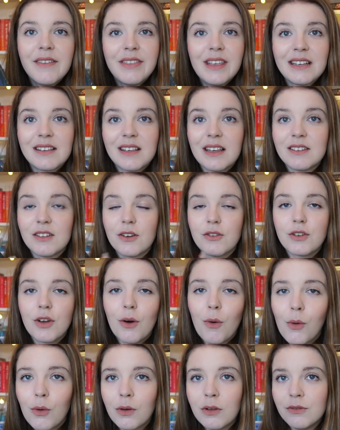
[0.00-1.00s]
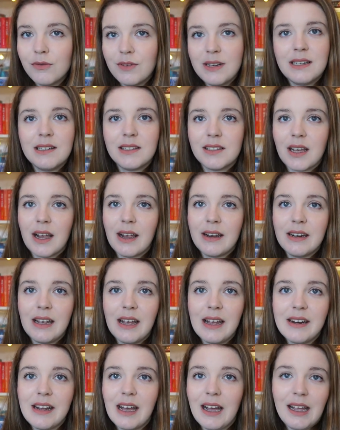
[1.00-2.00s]
This is a total redesign
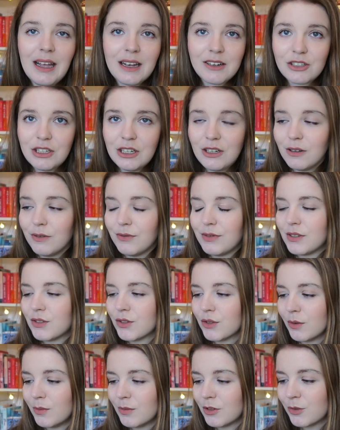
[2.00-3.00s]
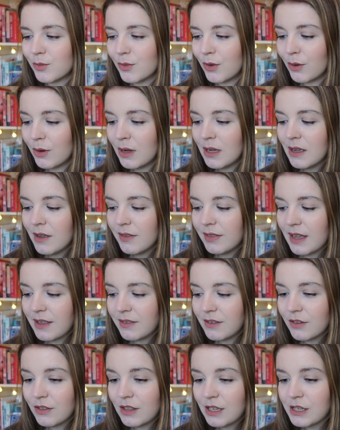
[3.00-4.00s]
and I actually love this so much more
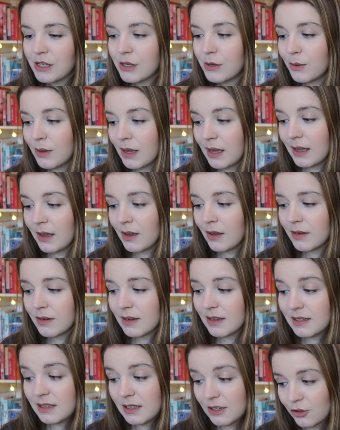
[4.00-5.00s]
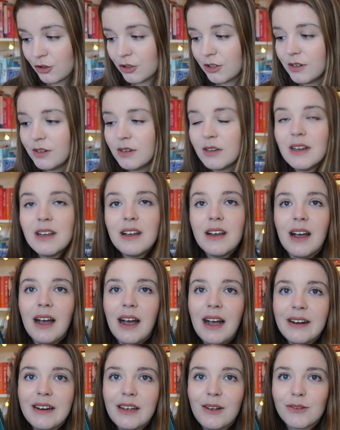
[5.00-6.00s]
than the UK edition.
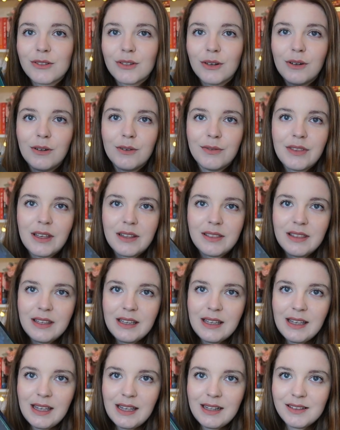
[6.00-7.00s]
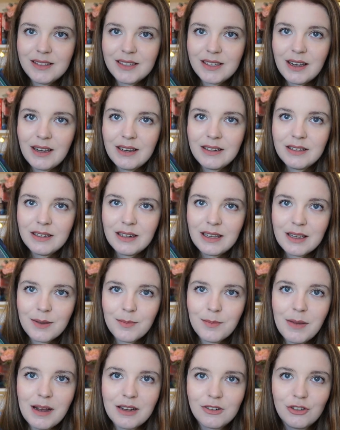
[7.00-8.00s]
And I also love that the inside like
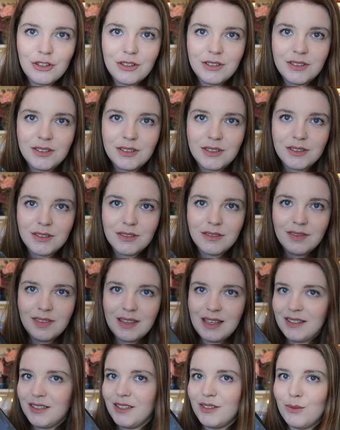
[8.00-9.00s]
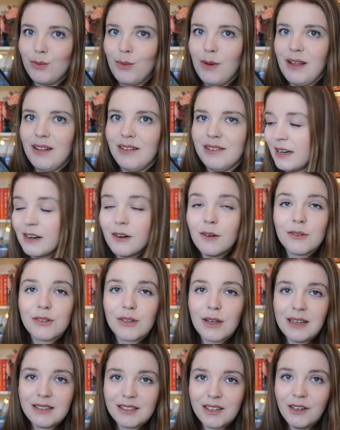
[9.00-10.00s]
matches this as well. And it
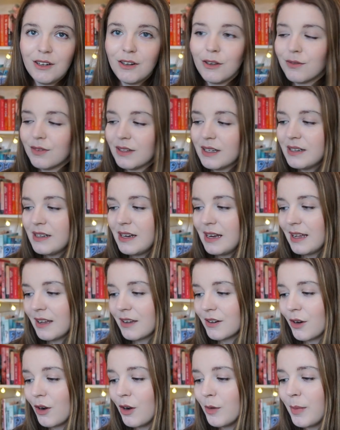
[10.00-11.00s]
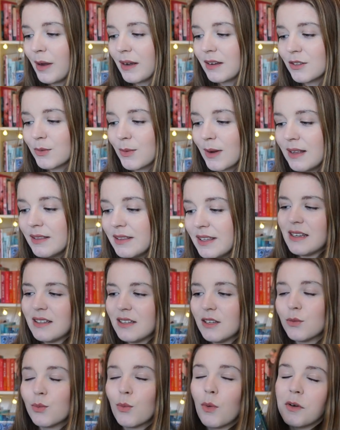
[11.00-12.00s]
also has a lovely naked hardback as well.
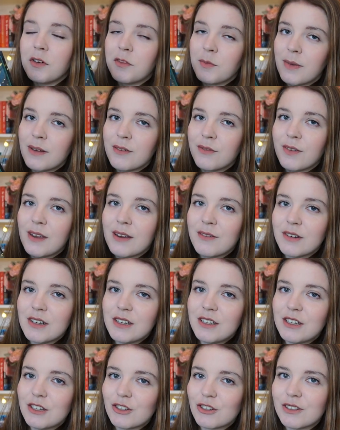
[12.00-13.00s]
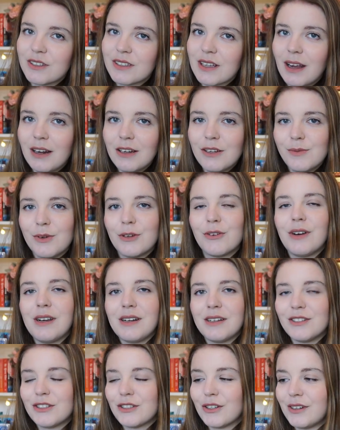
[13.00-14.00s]
This is one of my favourite editions that
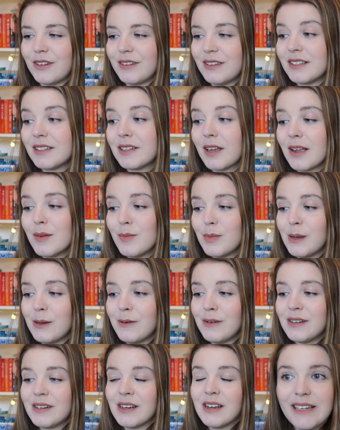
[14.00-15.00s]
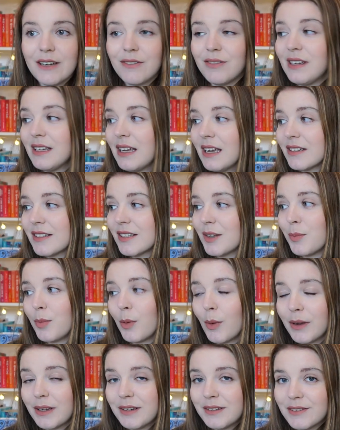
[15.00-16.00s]
Illumicrate has done in this time period. Definitely gets a
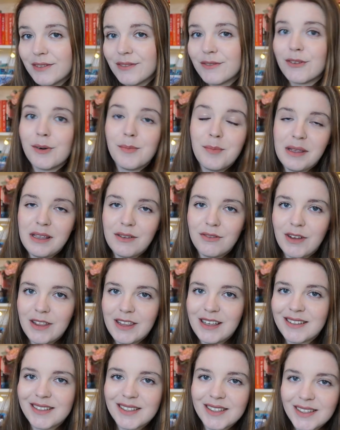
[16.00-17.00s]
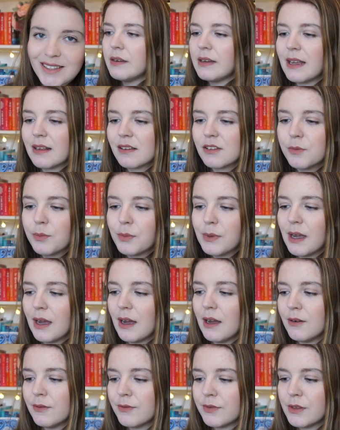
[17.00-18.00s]
point from me for this. Next up we
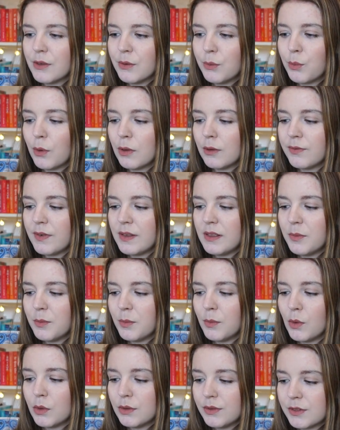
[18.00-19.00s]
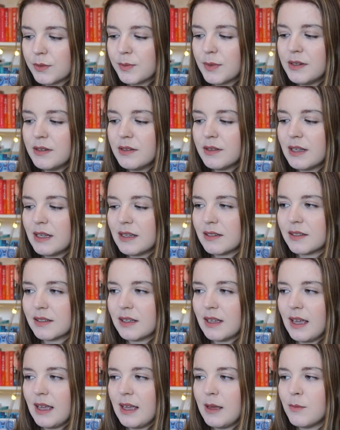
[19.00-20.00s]
have The Wolf and the Woodsman. This
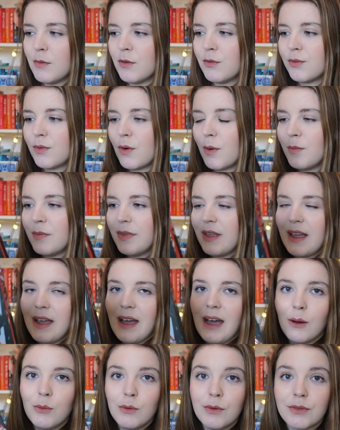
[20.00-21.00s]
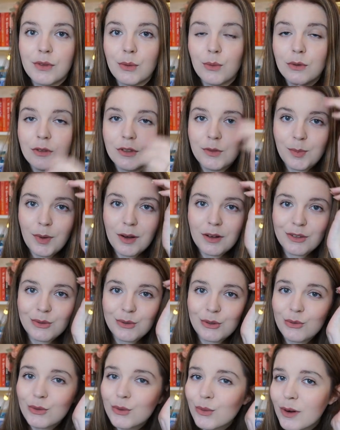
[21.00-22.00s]
came from their Out of the Woods box,
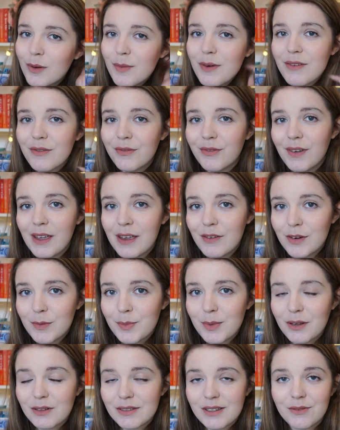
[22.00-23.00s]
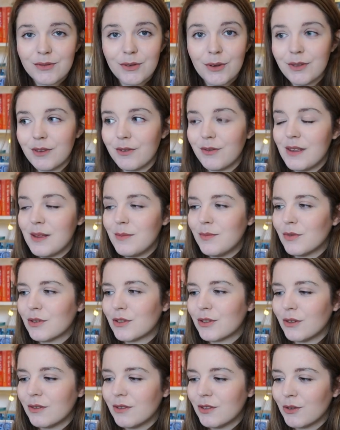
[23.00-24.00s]
which was one of my favourite because I thought the theme
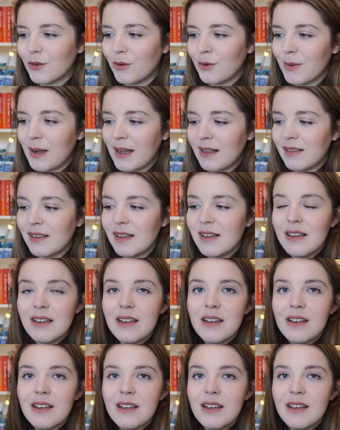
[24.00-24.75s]
was done so well.